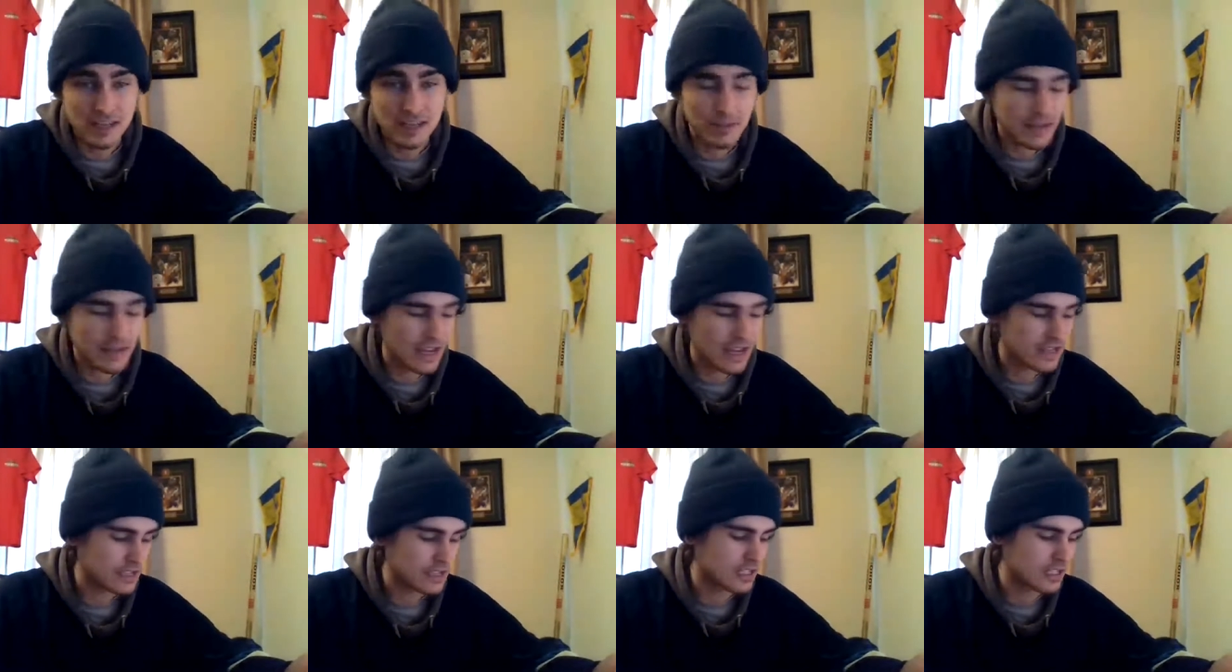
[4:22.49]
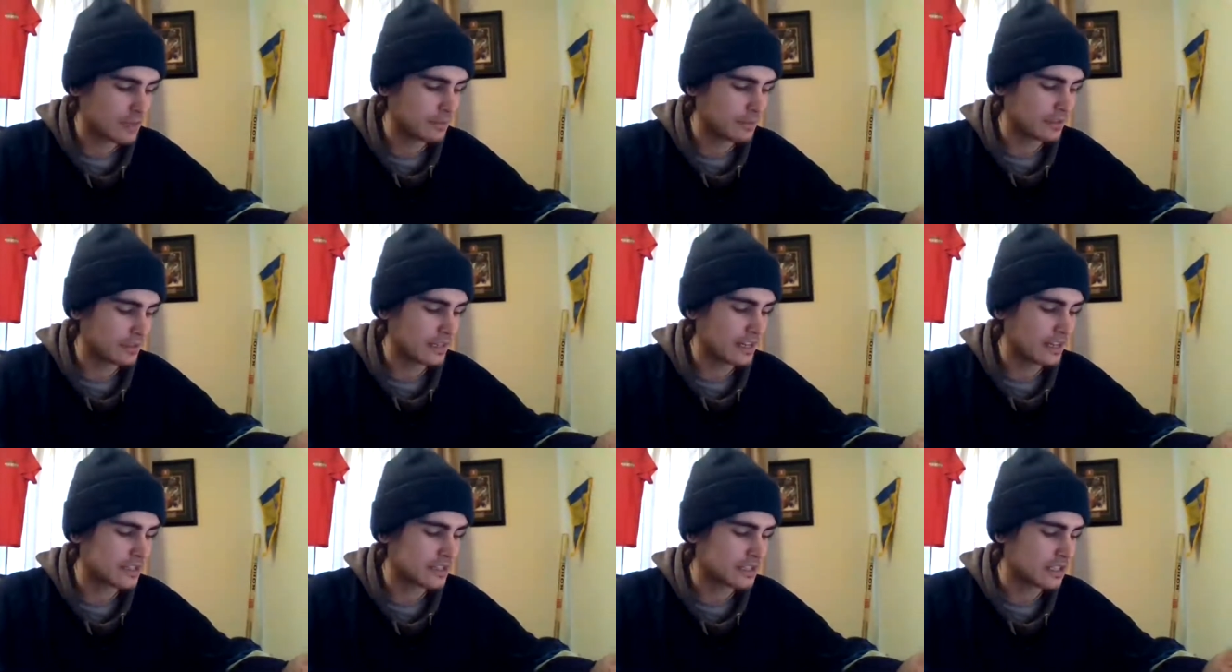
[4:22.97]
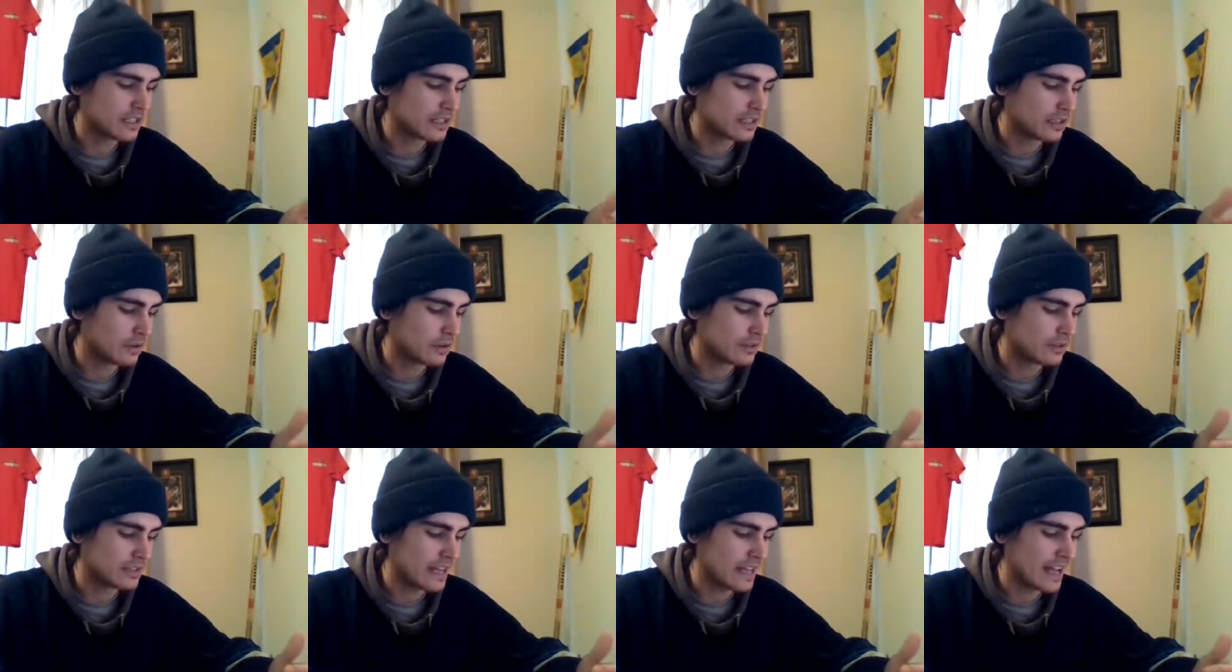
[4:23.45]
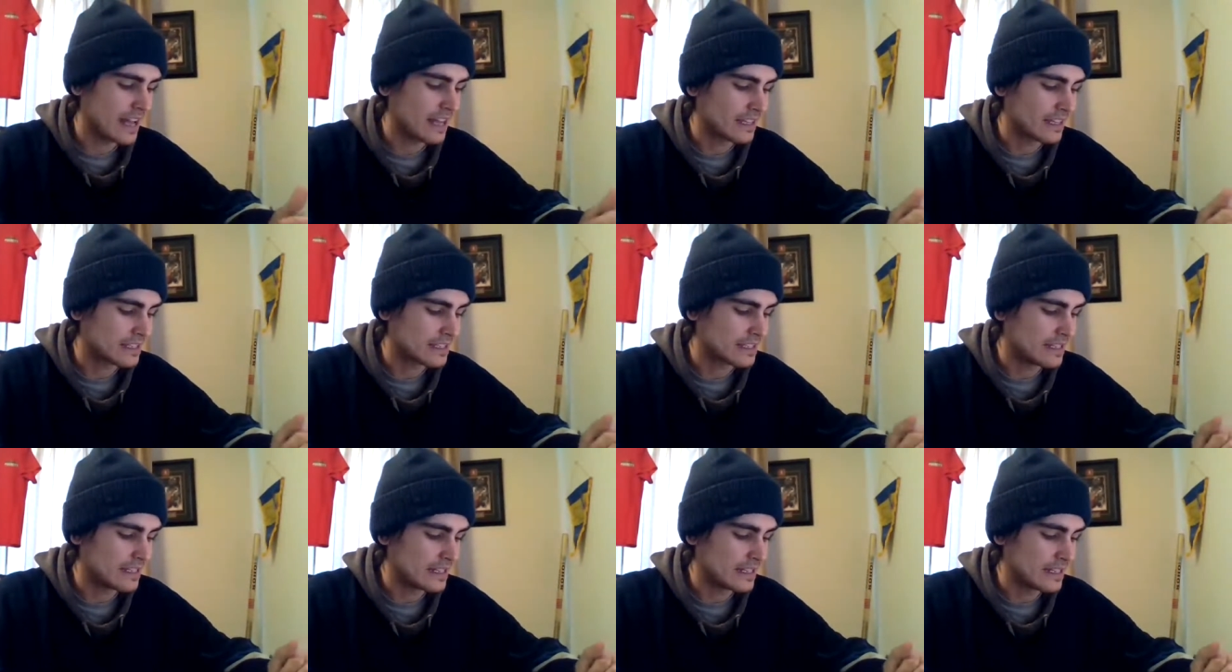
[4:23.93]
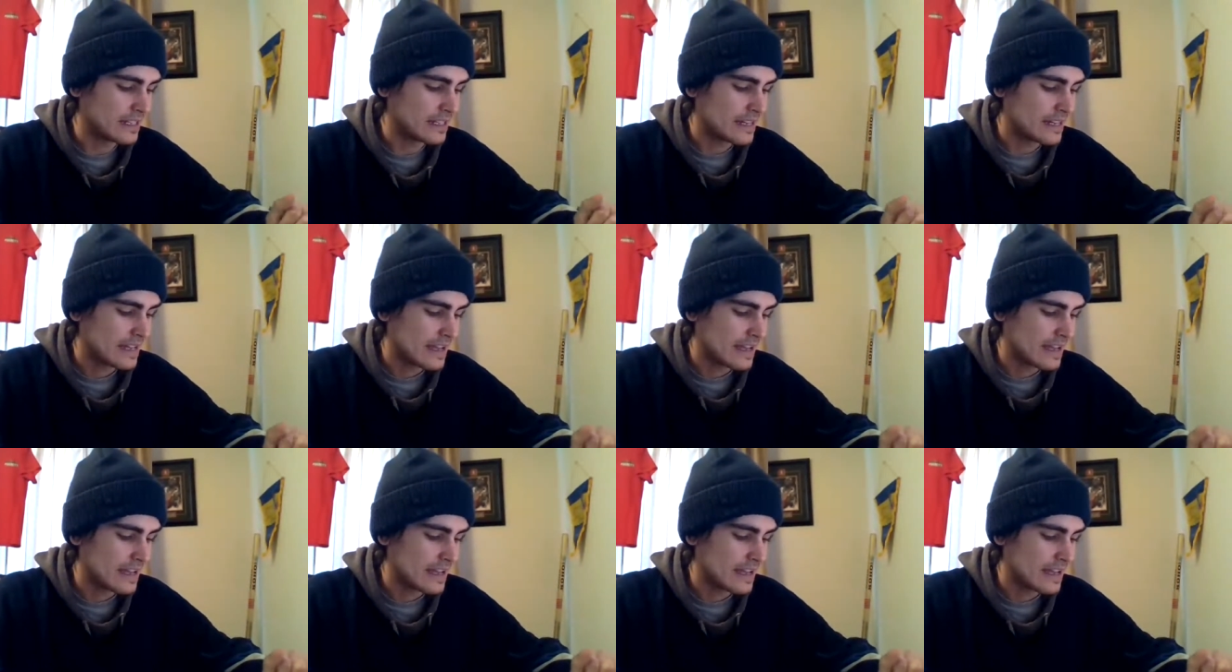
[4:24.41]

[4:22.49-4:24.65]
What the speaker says: guys, a couple nights ago. Dallas did.